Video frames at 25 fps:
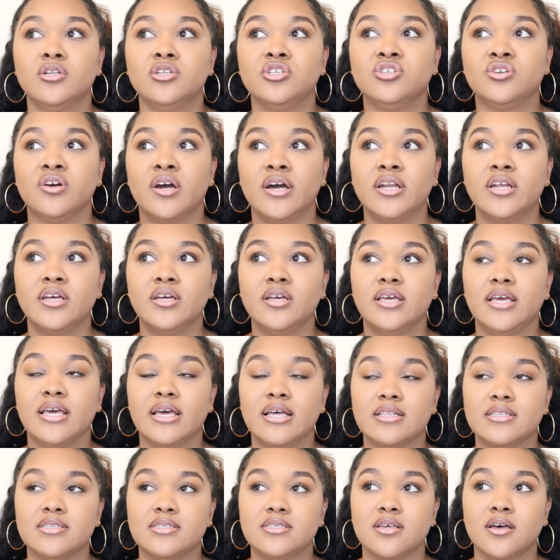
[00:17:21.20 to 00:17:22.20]
try to
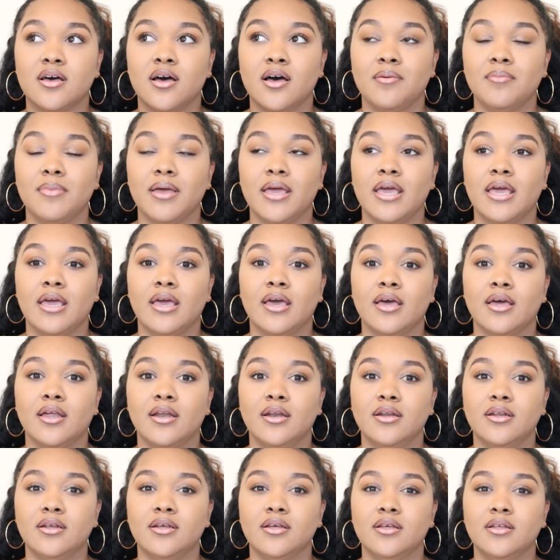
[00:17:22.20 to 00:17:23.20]
get some
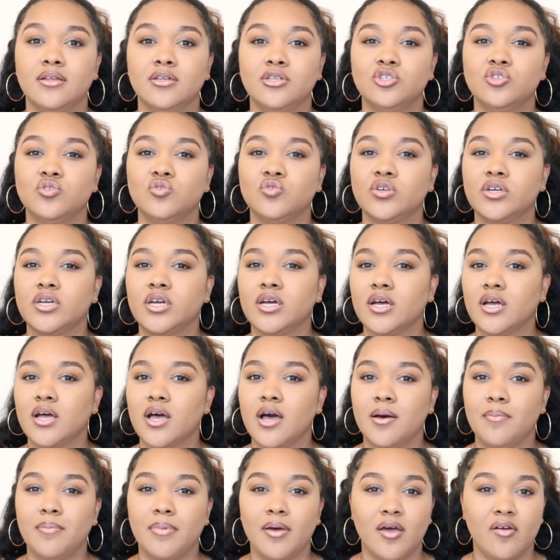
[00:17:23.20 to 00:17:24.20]
and drink a
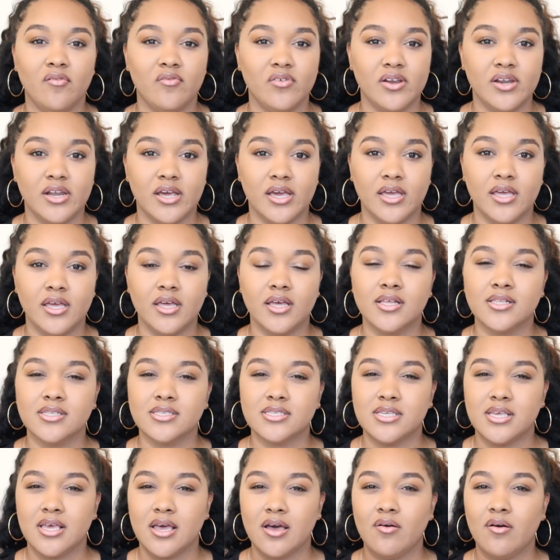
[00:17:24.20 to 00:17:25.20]
cup every night and
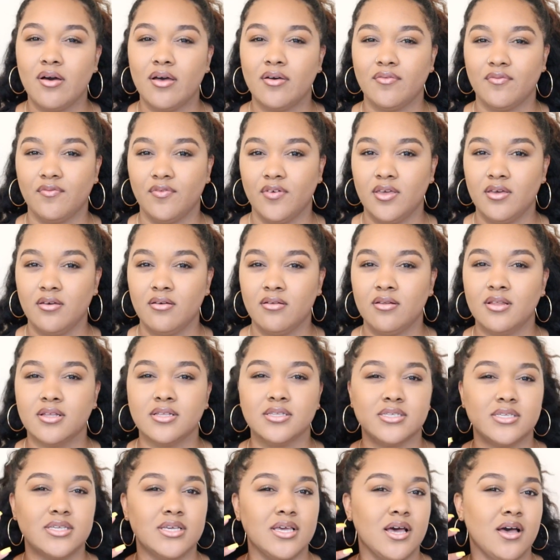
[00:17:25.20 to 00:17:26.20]
see how I feel
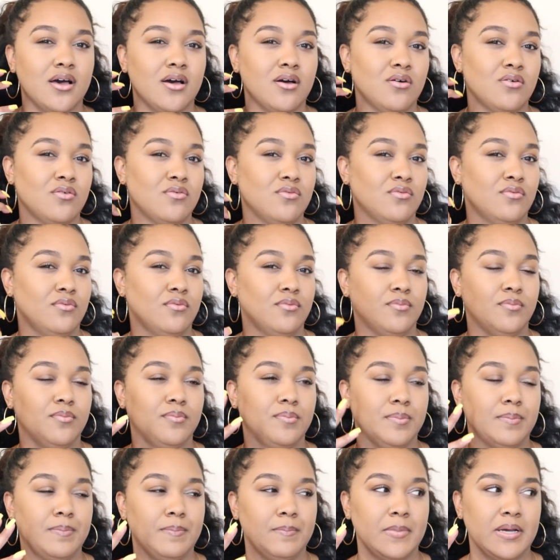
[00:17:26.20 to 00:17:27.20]
and see how
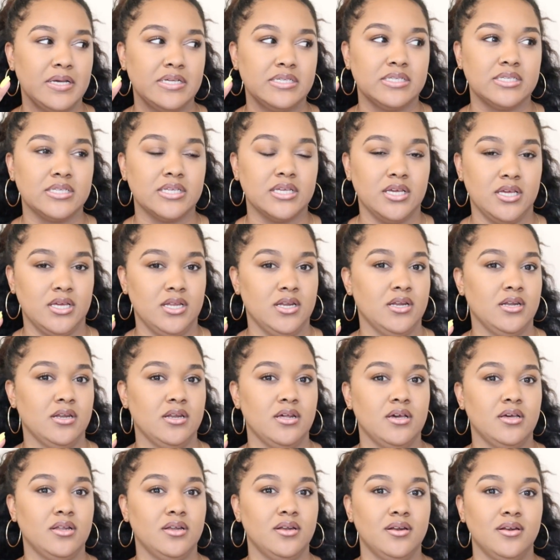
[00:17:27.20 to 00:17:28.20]
my
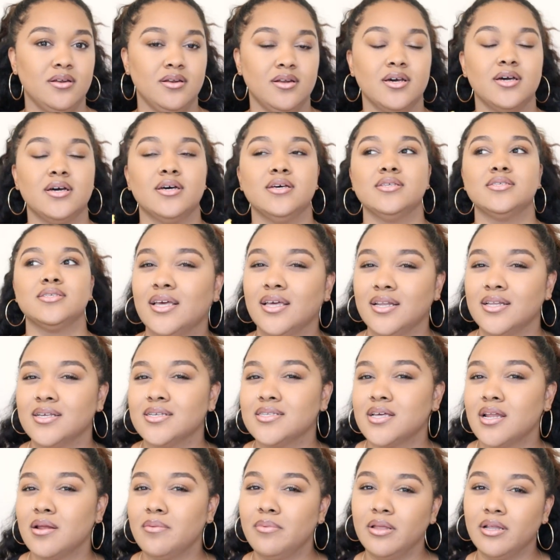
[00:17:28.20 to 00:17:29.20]
skin does. It
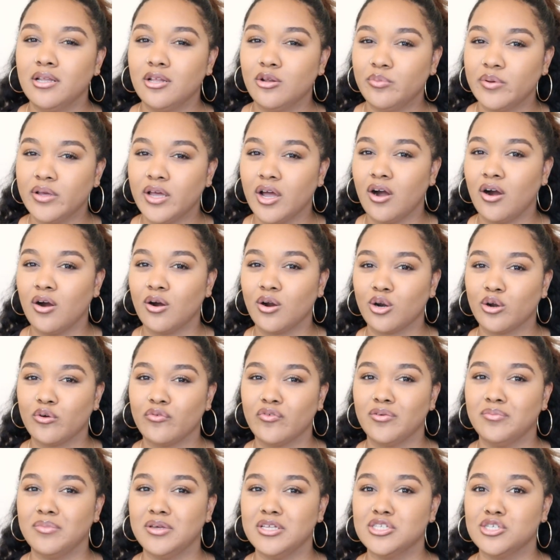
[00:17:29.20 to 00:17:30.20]
is going to be a little bit harder
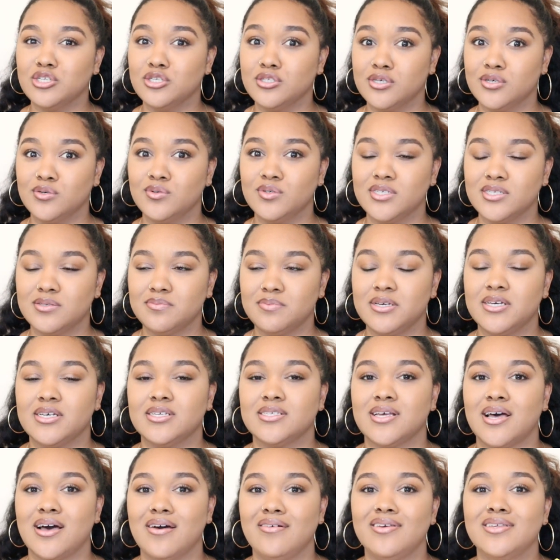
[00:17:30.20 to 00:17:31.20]
for me to notice
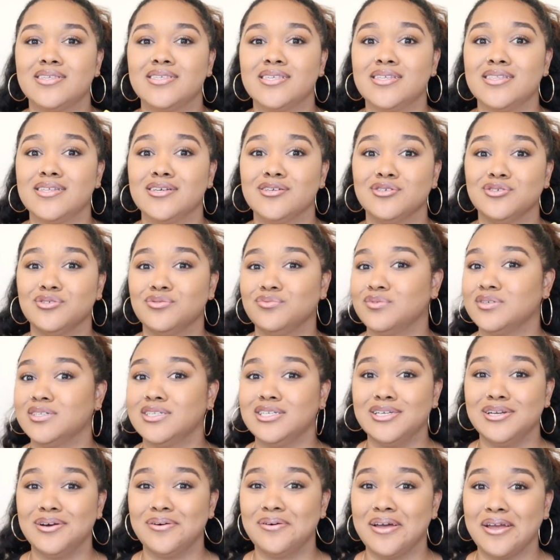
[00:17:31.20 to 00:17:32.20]
because obviously there's
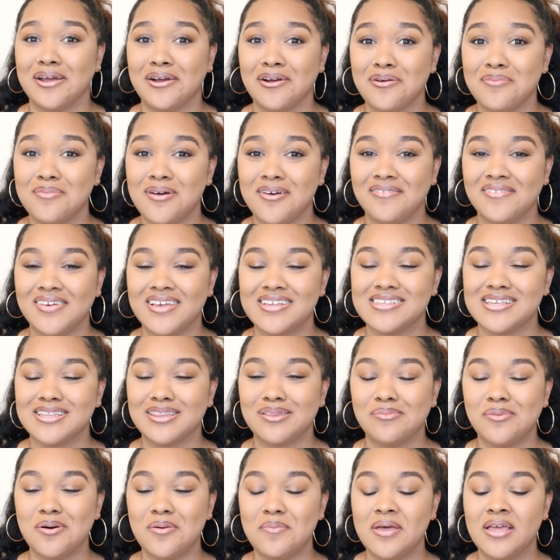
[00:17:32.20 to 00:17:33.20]
really no hair on my face at
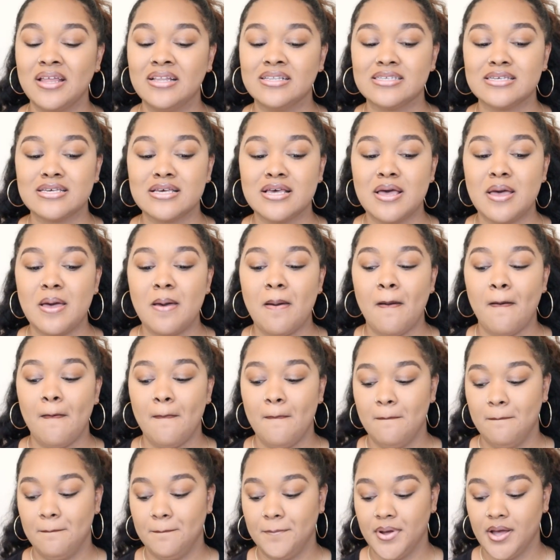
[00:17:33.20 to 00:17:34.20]
the moment,
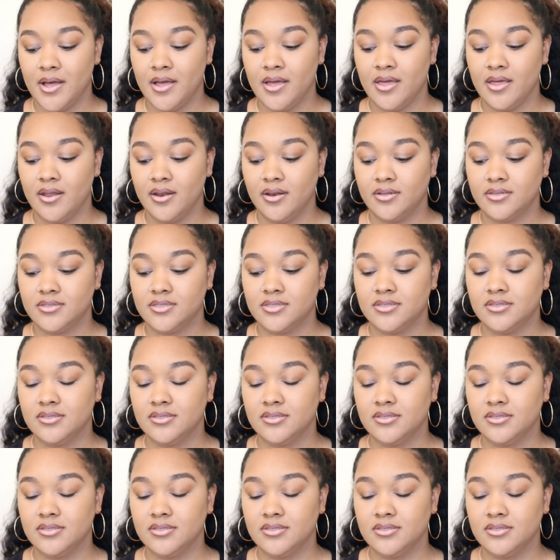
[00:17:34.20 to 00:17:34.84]
but